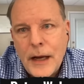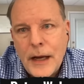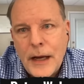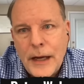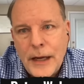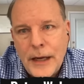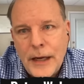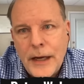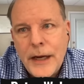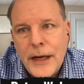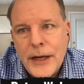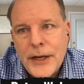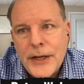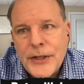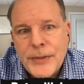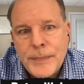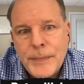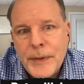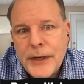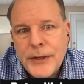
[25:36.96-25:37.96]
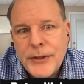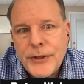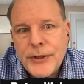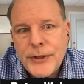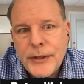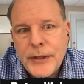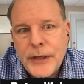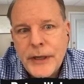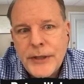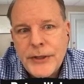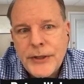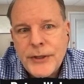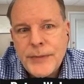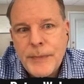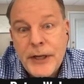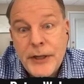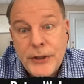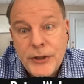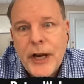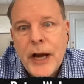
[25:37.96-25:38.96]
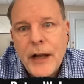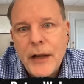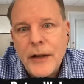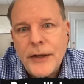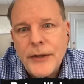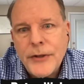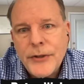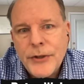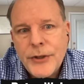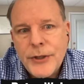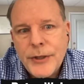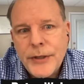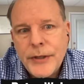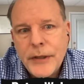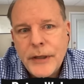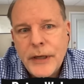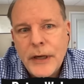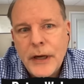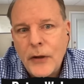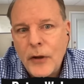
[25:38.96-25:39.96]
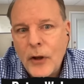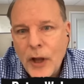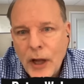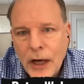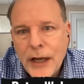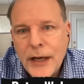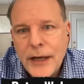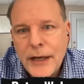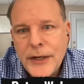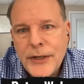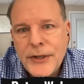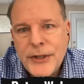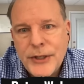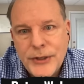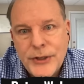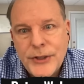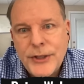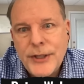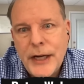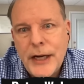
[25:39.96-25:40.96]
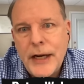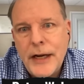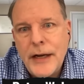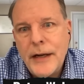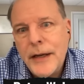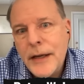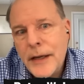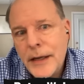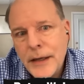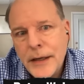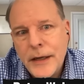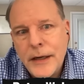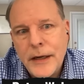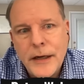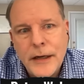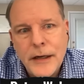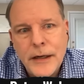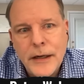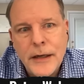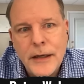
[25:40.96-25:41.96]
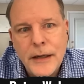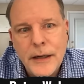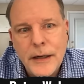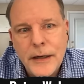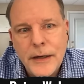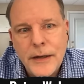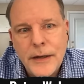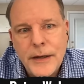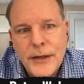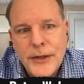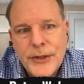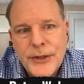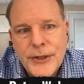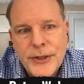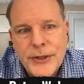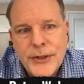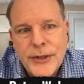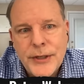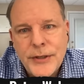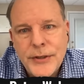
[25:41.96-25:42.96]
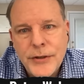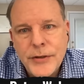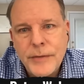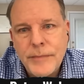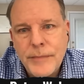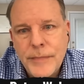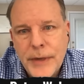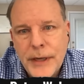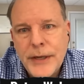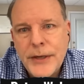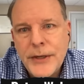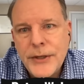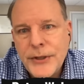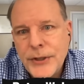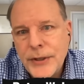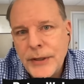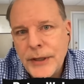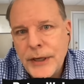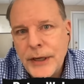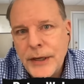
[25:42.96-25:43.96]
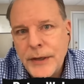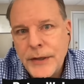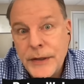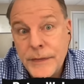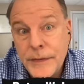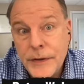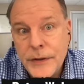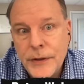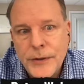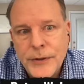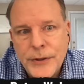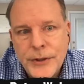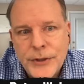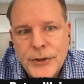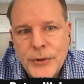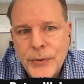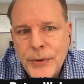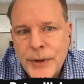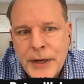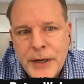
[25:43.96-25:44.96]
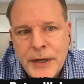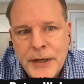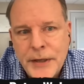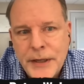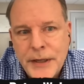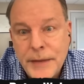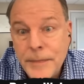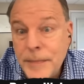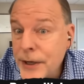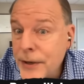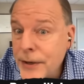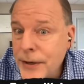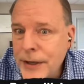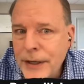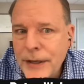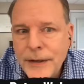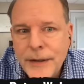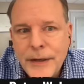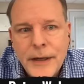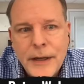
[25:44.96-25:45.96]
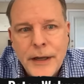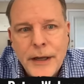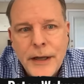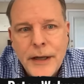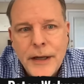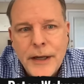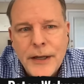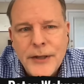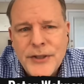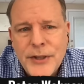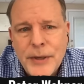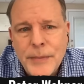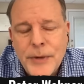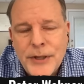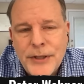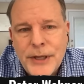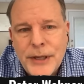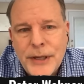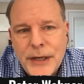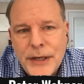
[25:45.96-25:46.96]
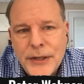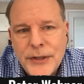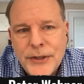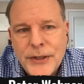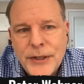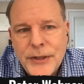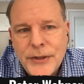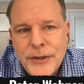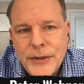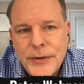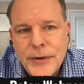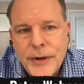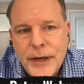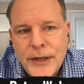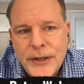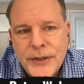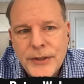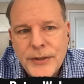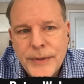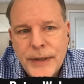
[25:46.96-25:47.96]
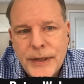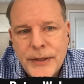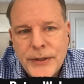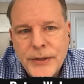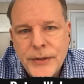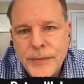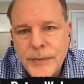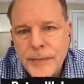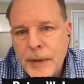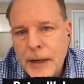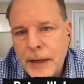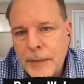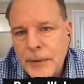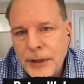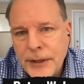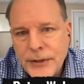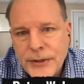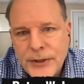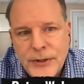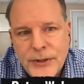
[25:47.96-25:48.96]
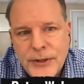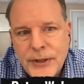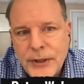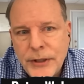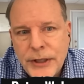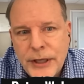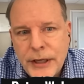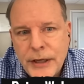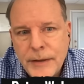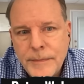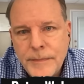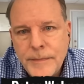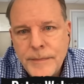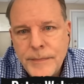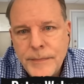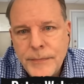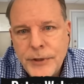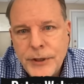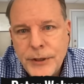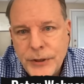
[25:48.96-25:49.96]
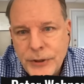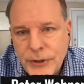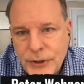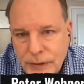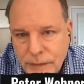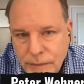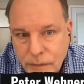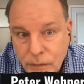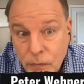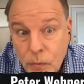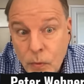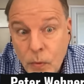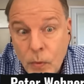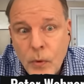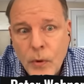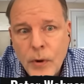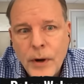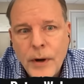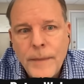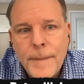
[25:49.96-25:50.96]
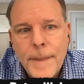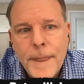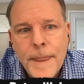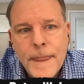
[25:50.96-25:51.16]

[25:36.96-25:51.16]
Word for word: It is, but it's it's being challenged. Uh, a lot is at stake. Uh, this is a tremendously difficult and disorienting period. In some ways, I think it's it's the greatest threat to the republic since the lead up to the Civil War.